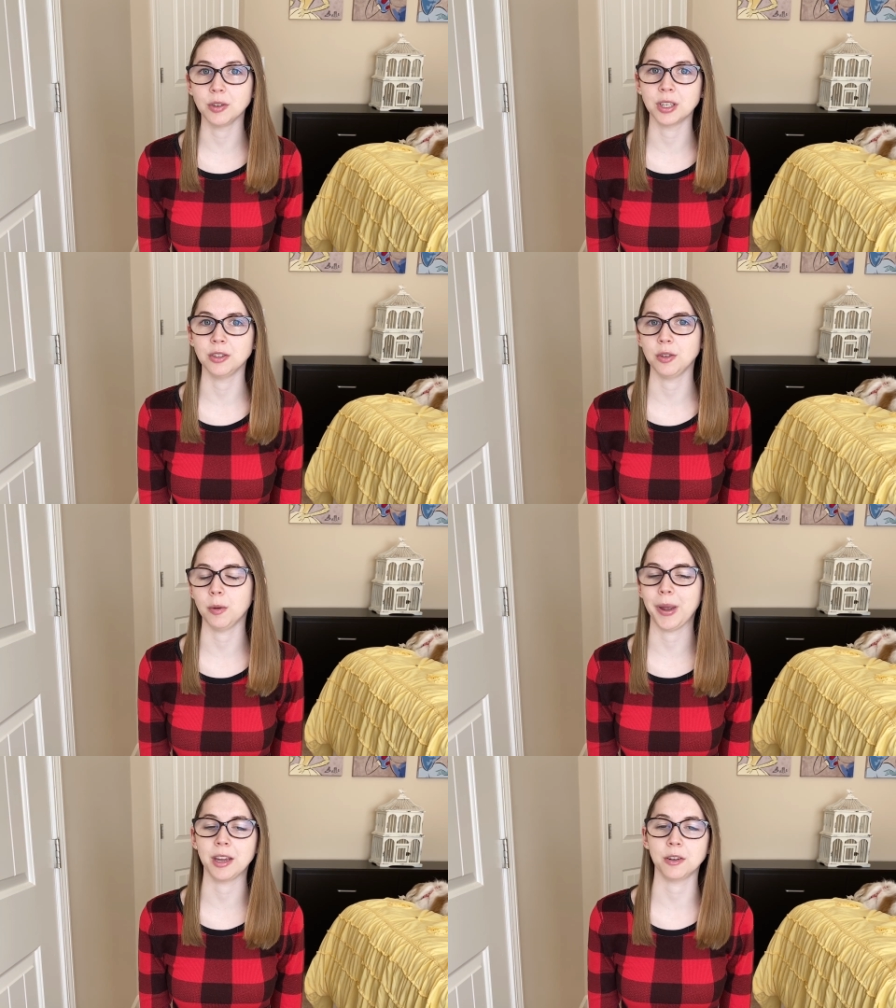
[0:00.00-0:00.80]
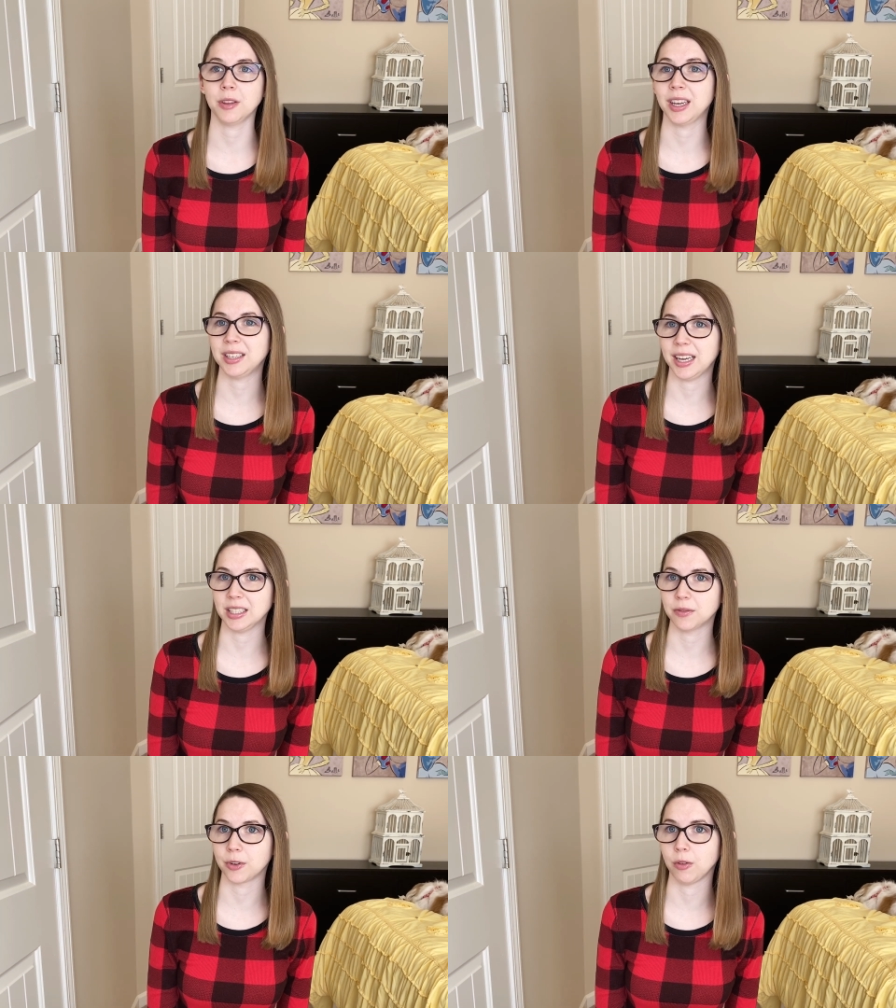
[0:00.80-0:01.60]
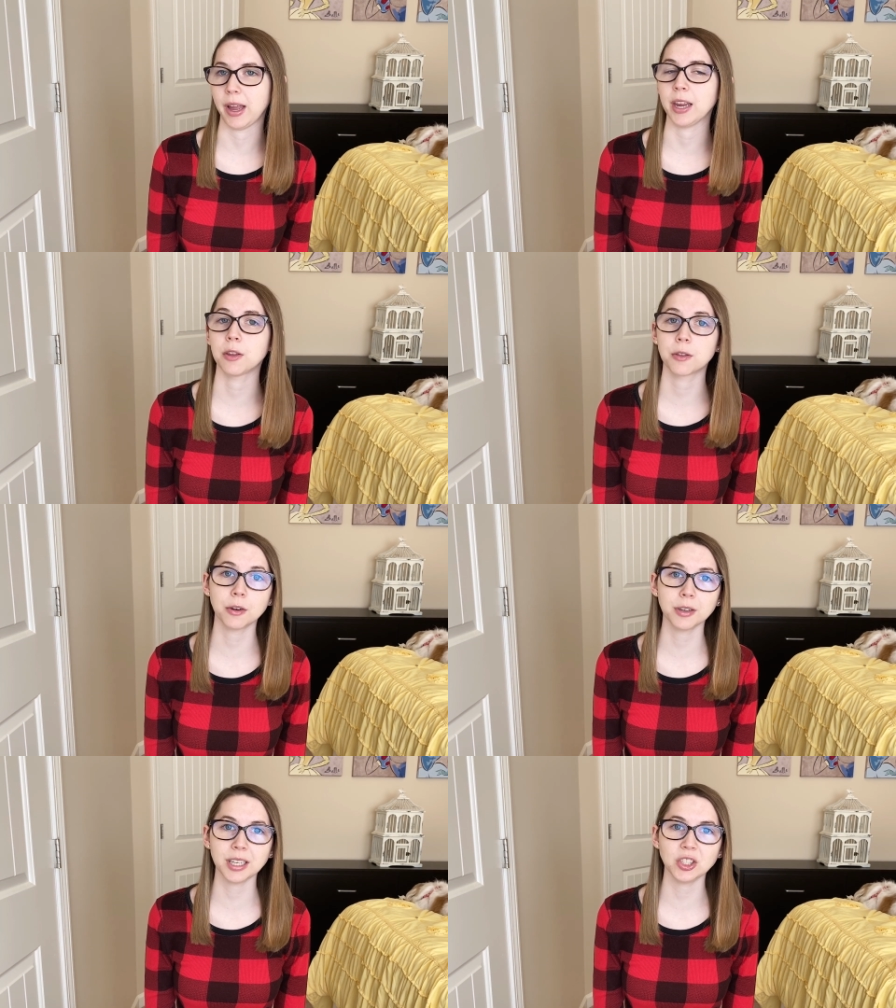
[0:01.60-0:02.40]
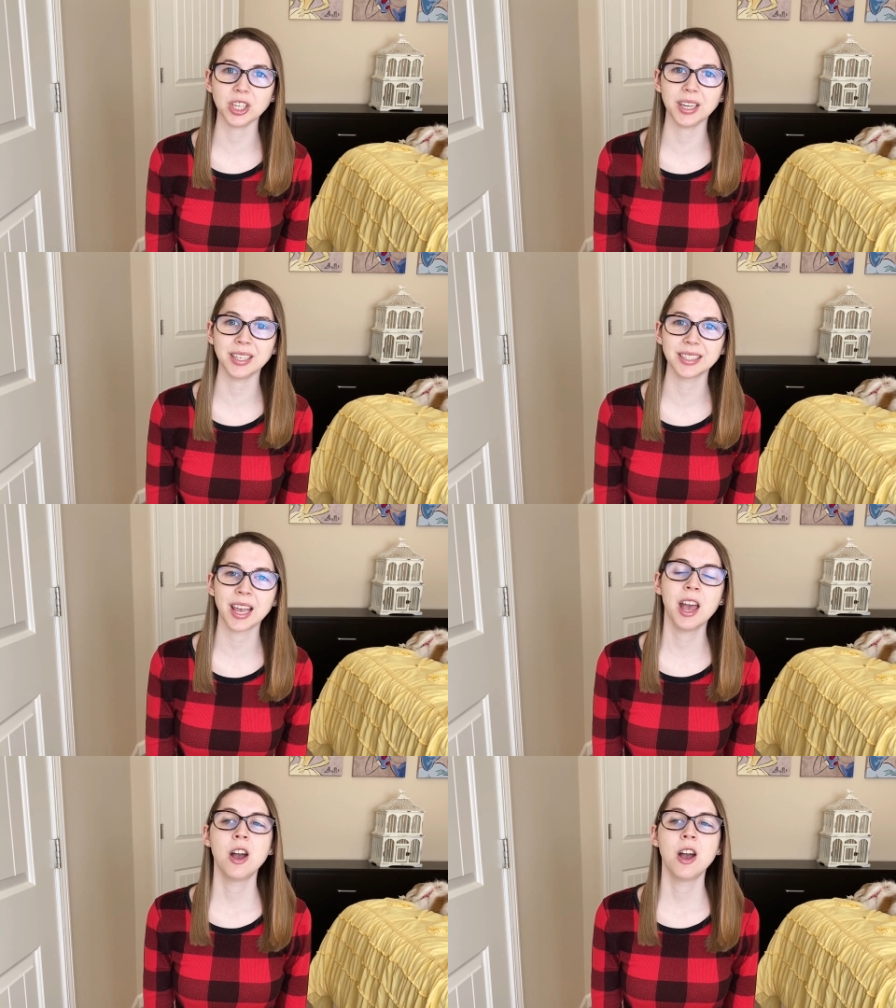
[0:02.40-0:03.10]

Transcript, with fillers: You can do a panel that tests for like thirty genes,